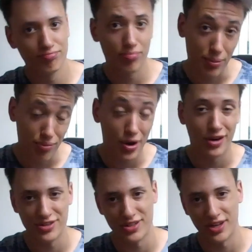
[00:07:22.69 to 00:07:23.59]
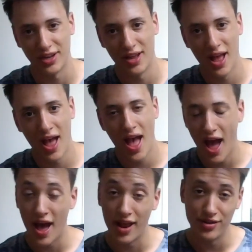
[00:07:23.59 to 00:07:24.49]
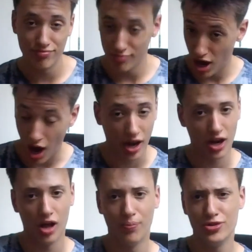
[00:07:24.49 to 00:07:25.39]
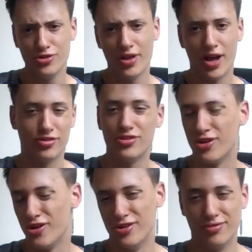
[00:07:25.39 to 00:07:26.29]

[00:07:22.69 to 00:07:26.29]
by practicing, and I can help you do that. So